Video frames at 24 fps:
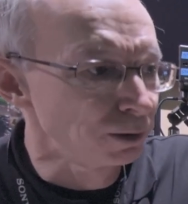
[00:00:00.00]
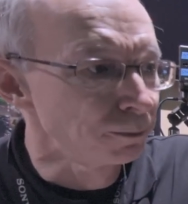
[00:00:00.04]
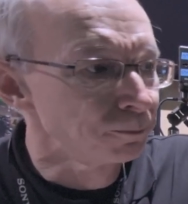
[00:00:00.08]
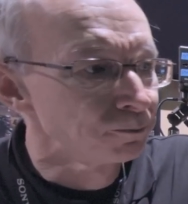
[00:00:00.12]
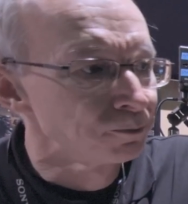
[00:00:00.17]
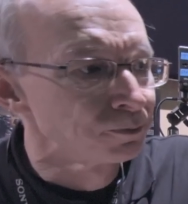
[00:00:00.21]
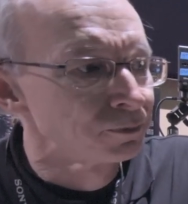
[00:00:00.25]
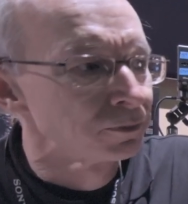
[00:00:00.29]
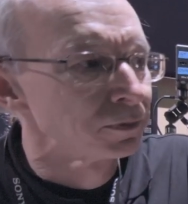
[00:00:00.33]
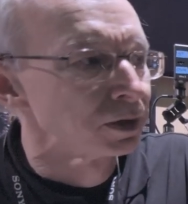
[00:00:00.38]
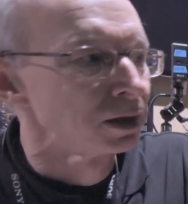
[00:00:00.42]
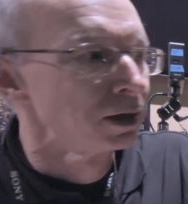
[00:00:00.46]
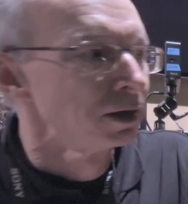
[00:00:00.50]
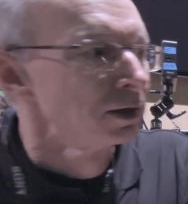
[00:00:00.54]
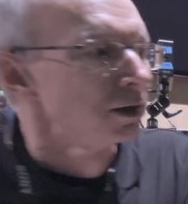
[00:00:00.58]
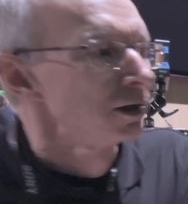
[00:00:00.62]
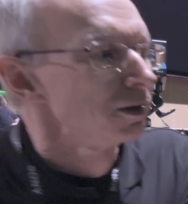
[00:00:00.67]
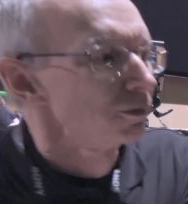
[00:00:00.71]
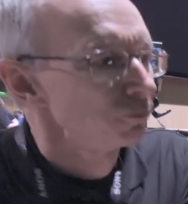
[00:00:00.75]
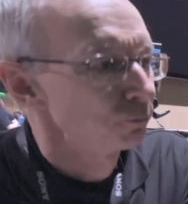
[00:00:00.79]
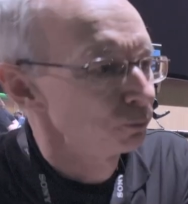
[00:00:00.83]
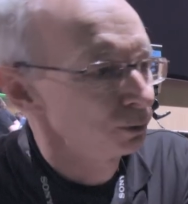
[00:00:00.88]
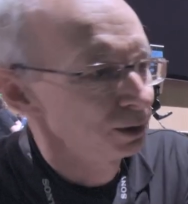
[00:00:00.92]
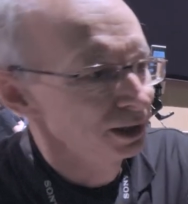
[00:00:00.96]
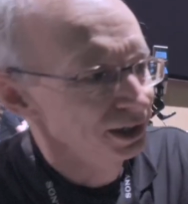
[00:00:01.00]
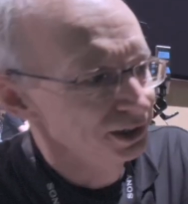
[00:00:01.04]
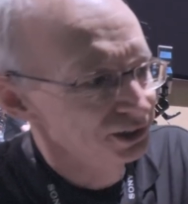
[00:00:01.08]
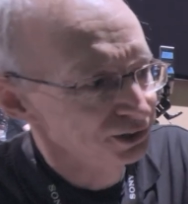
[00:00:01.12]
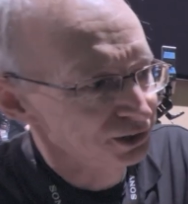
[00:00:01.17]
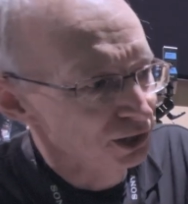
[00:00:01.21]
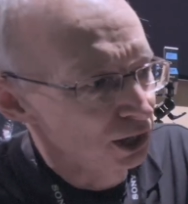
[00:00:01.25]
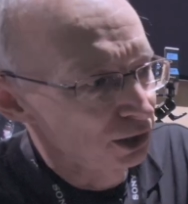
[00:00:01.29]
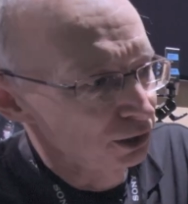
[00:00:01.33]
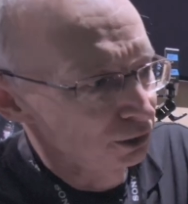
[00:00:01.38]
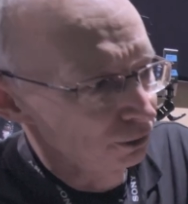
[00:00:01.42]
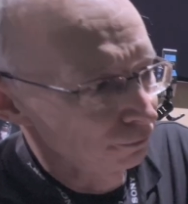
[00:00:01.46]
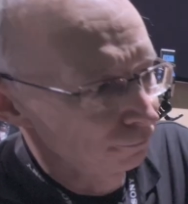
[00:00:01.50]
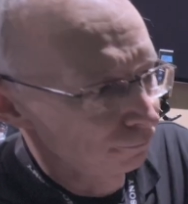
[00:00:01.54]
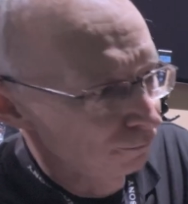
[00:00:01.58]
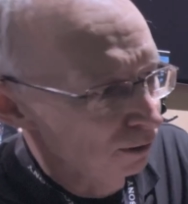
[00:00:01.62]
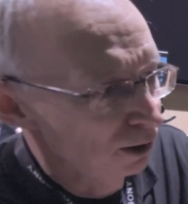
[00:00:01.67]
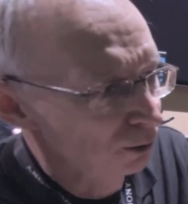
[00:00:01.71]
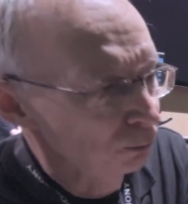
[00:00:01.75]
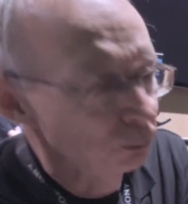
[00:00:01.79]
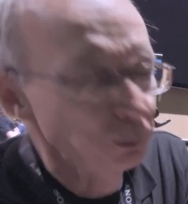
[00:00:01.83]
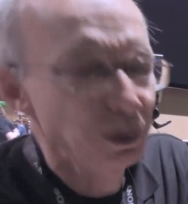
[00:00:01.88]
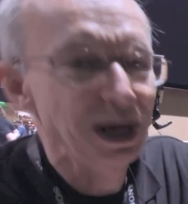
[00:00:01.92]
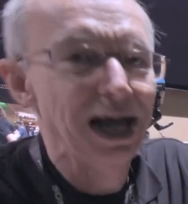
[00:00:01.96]
If we start at the
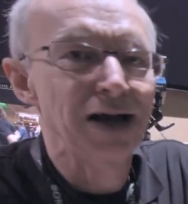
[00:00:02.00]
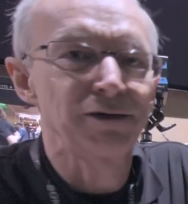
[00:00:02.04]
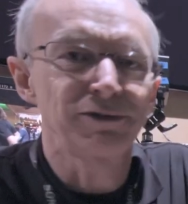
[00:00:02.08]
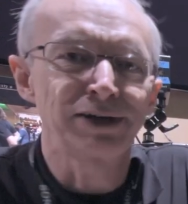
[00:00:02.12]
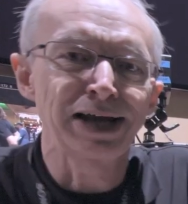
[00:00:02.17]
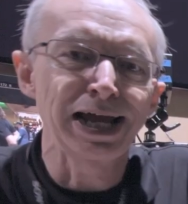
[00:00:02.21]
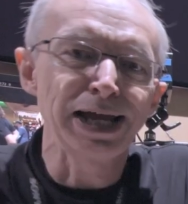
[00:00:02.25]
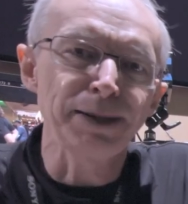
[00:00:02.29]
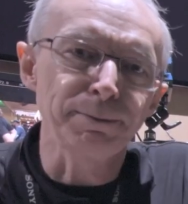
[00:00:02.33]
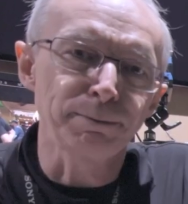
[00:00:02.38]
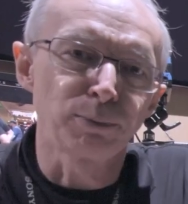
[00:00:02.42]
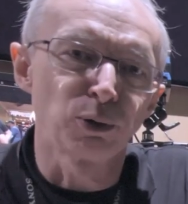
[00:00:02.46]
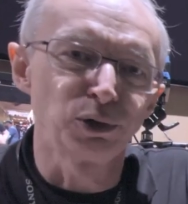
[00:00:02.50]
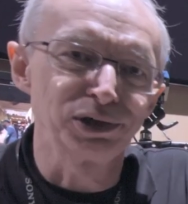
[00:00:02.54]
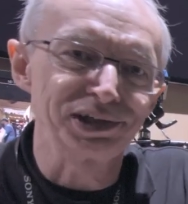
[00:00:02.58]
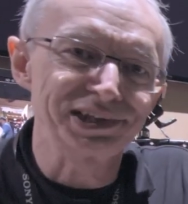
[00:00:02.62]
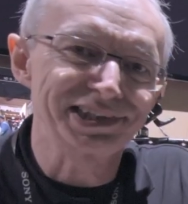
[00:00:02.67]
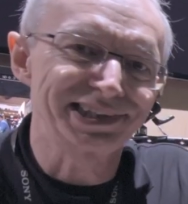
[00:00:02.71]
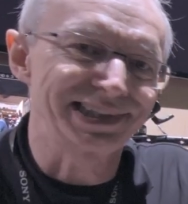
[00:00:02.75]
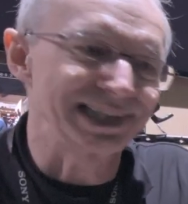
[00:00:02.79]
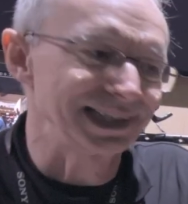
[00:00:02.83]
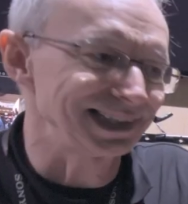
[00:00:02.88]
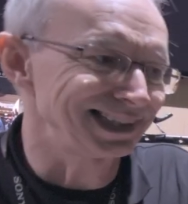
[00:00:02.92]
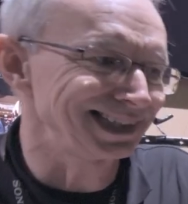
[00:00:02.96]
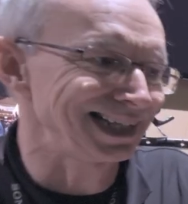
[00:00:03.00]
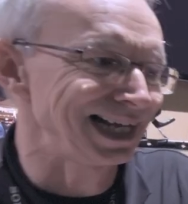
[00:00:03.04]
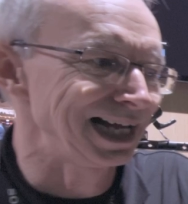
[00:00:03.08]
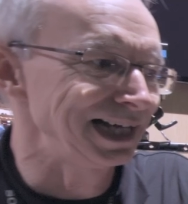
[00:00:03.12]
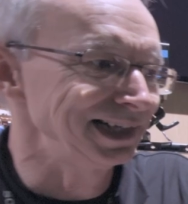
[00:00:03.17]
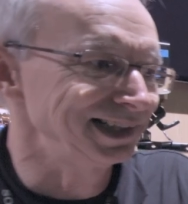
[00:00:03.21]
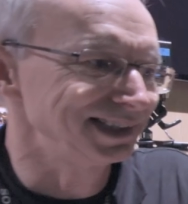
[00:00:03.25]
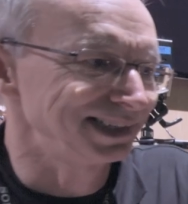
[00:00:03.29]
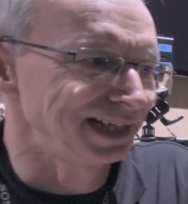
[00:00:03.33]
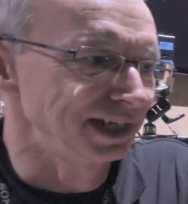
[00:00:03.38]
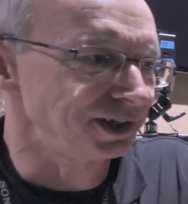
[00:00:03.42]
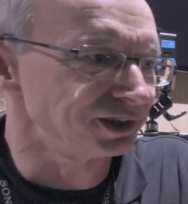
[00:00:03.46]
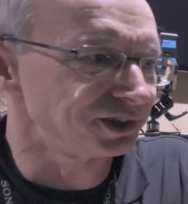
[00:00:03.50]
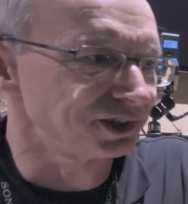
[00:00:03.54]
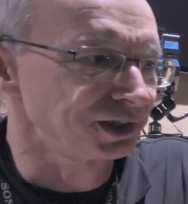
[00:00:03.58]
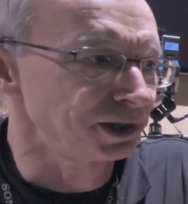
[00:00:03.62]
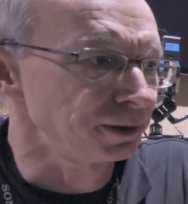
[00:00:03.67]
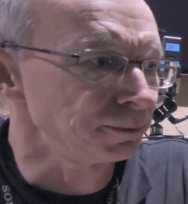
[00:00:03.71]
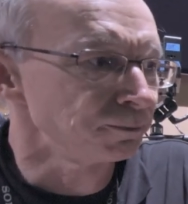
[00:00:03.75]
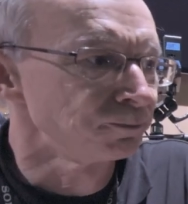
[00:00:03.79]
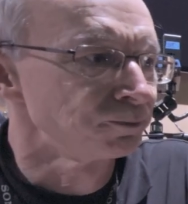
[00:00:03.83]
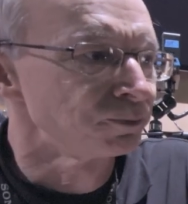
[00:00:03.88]
front, we have an 8.6K sensor.